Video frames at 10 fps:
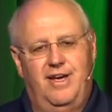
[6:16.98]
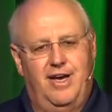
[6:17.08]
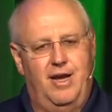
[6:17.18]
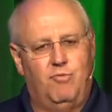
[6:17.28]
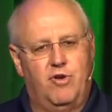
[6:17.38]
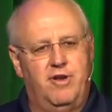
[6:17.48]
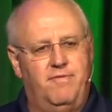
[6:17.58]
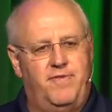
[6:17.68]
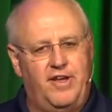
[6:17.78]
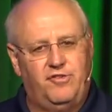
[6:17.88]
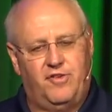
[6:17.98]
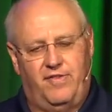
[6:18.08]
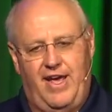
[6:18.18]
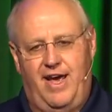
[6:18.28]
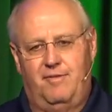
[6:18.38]
I will confess to
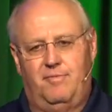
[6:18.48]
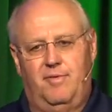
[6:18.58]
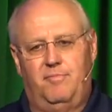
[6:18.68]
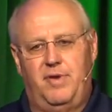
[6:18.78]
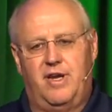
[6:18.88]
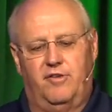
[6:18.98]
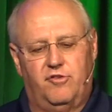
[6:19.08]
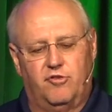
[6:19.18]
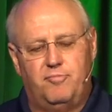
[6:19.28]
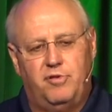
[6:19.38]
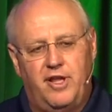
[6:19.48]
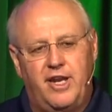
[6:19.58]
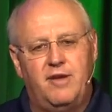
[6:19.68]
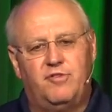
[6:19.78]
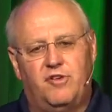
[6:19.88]
that, because there's
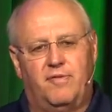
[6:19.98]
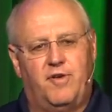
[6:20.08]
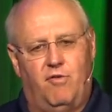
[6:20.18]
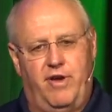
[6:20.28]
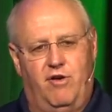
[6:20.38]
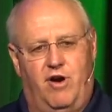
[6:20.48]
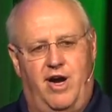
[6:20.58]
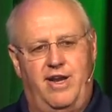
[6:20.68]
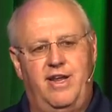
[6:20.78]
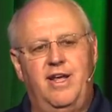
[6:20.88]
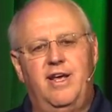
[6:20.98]
plenty of stuff going on